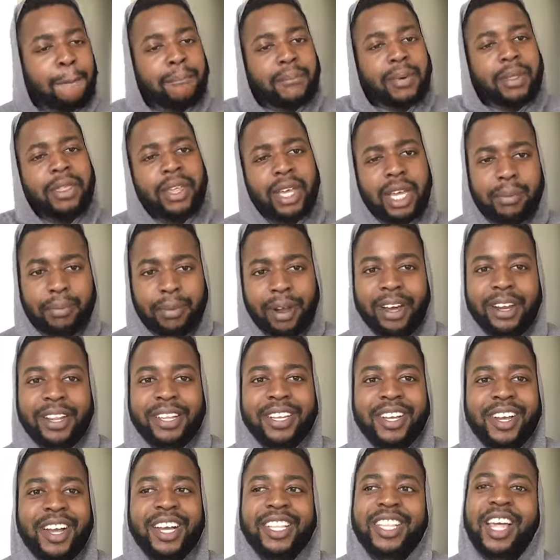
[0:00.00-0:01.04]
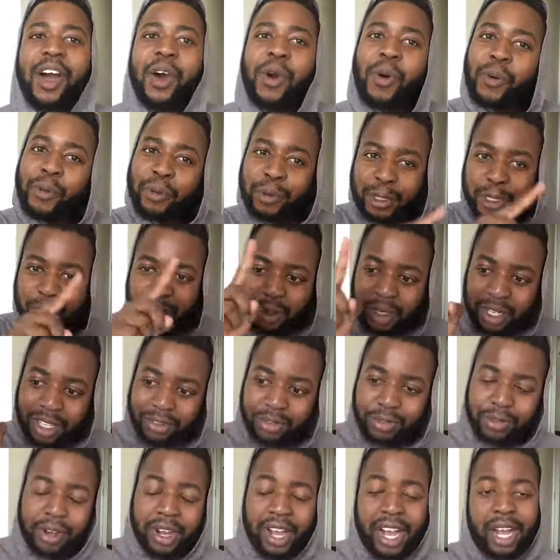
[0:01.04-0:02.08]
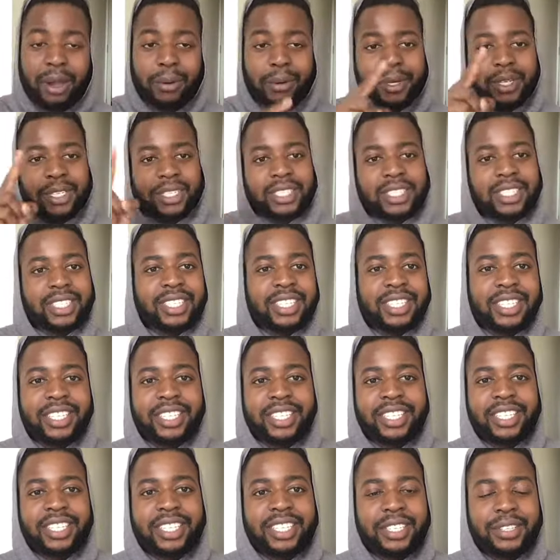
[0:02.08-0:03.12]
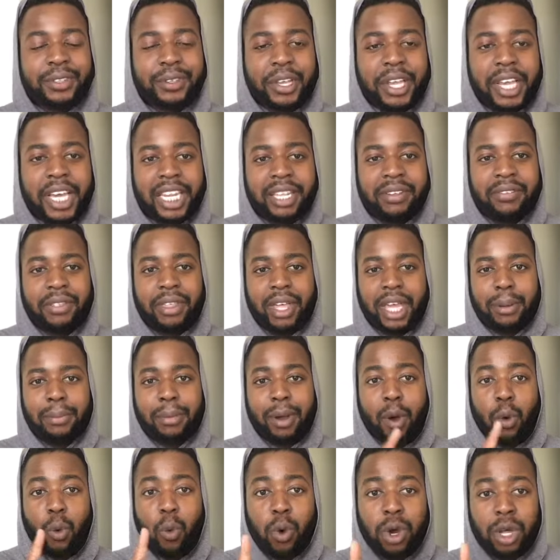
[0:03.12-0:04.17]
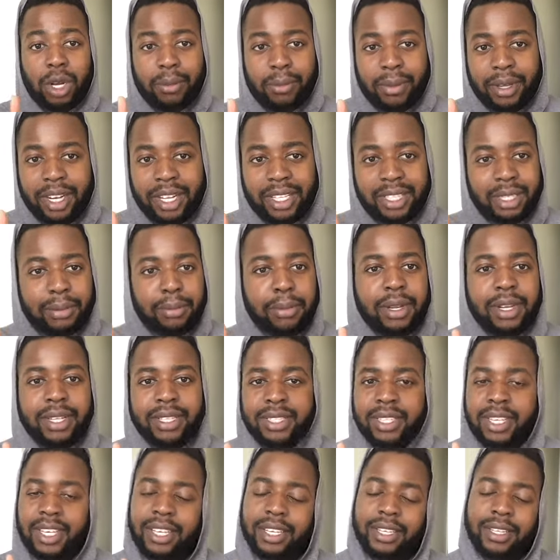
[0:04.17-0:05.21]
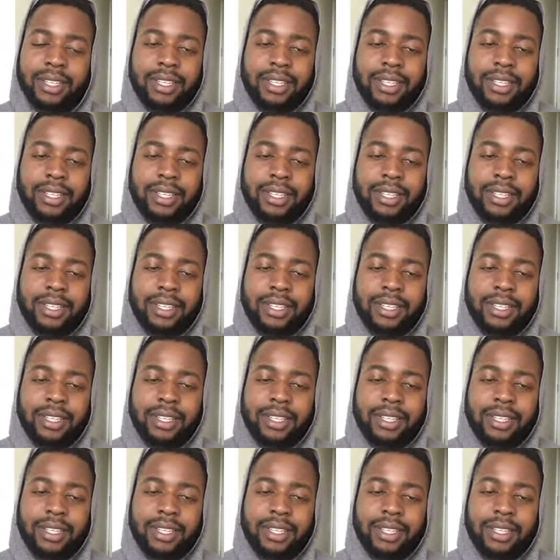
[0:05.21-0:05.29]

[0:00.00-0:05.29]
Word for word: But think about it, that whole 24 hours, you can't even think about one minute to meditate.